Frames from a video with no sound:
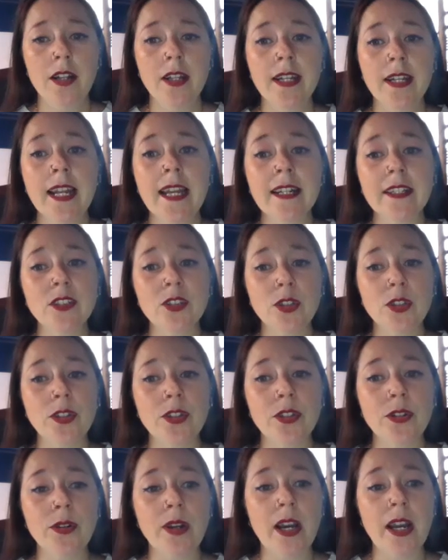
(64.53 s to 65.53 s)
The next
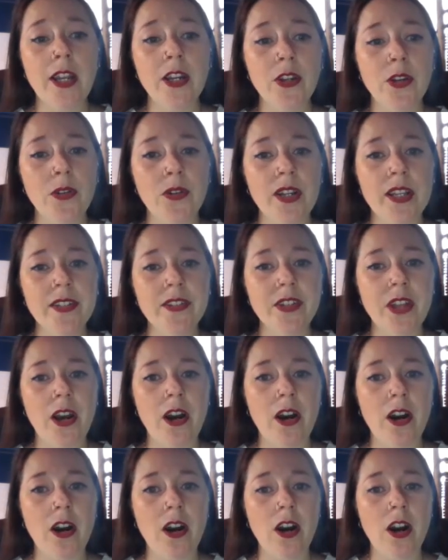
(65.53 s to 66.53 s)
2 units
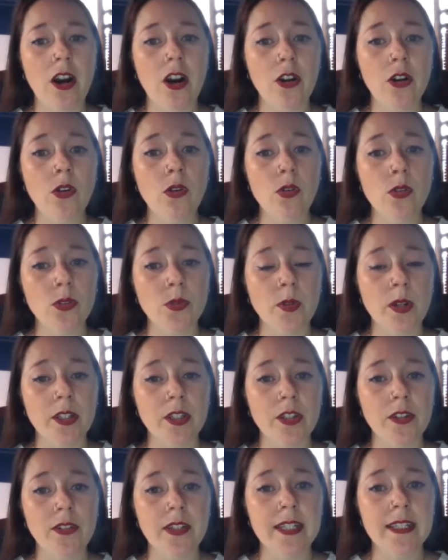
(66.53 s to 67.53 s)
are
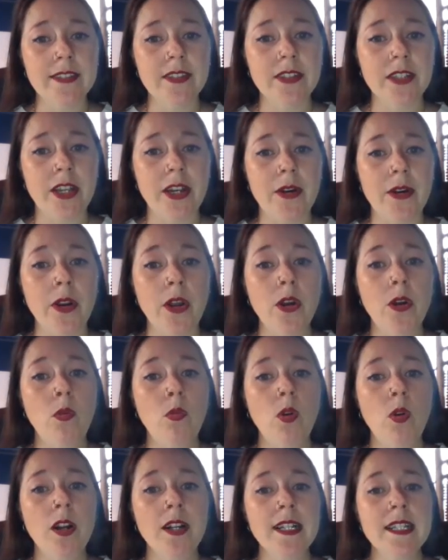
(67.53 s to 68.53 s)
coursework units. So
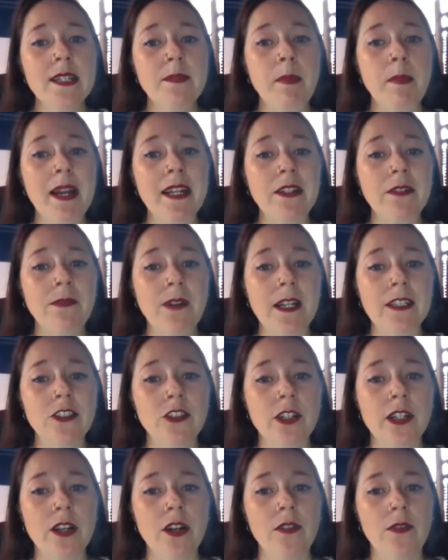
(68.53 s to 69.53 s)
one is
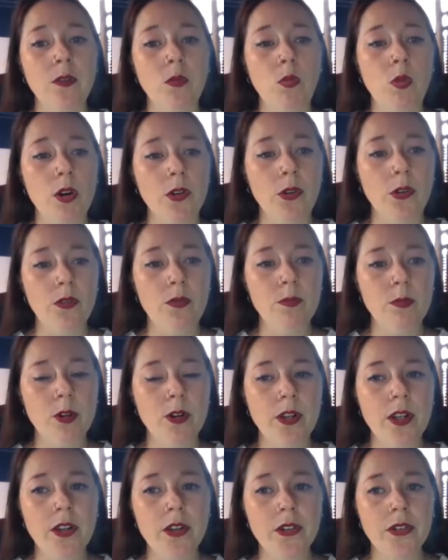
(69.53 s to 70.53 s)
manufacturing of a one-off
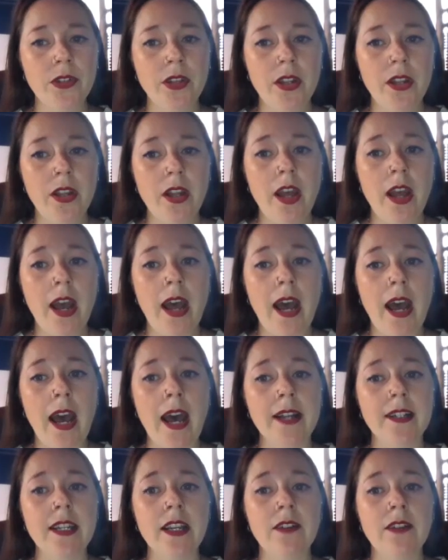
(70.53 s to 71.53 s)
product
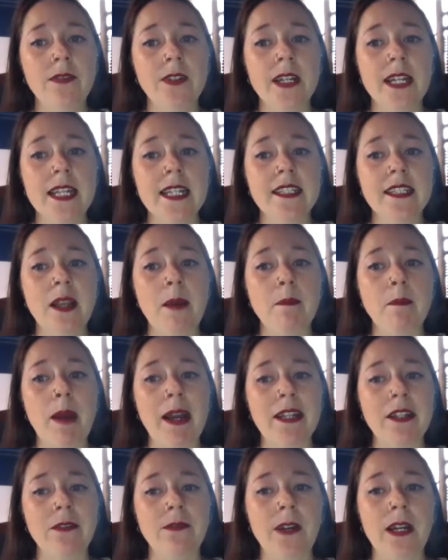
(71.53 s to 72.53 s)
and the other is
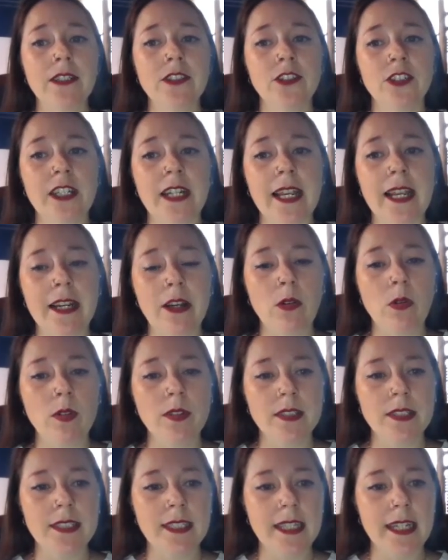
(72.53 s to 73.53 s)
manufacturing in
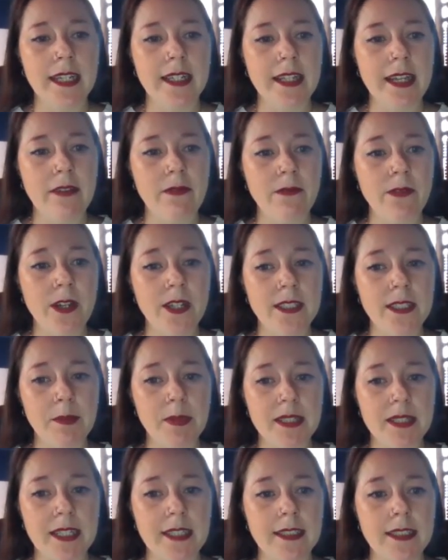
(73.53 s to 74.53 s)
quantity, and they're
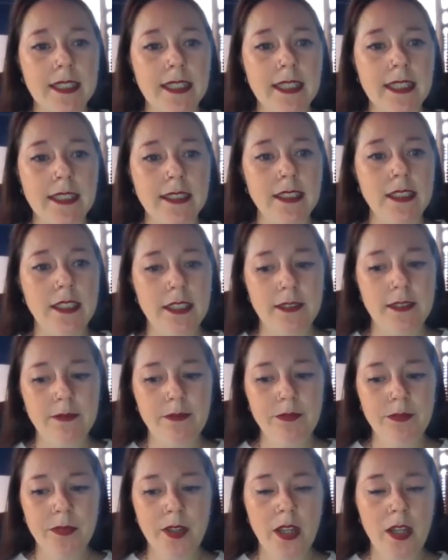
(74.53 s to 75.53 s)
30% each.
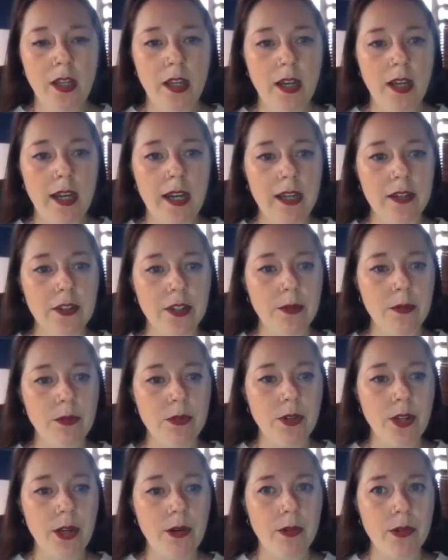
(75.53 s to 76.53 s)
And I will
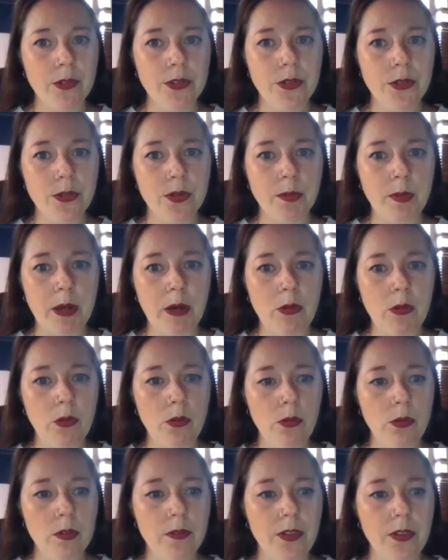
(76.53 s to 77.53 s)
go on to talk about
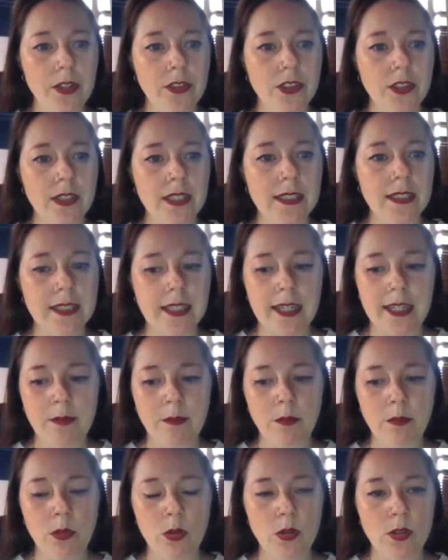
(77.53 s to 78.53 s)
all of those units
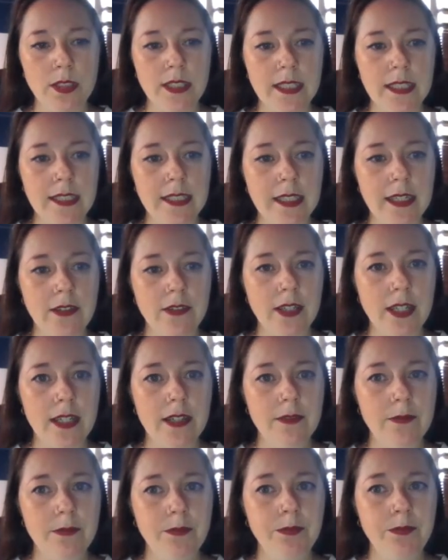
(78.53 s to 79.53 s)
in more detail
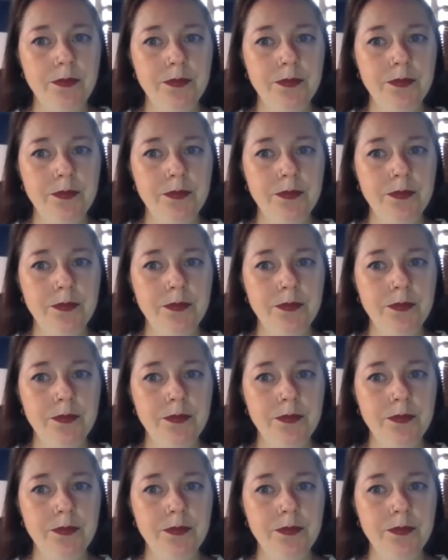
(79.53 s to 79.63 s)
now.